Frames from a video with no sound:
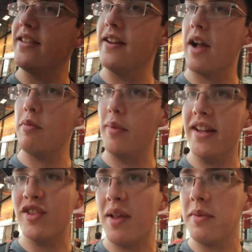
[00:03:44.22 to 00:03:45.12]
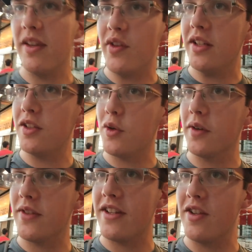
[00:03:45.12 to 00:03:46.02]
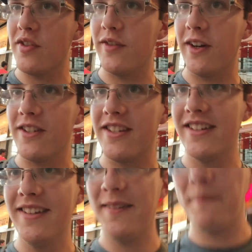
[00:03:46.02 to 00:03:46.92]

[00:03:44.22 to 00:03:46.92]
it's in a couple minutes, so let me give you a little tour of the station first.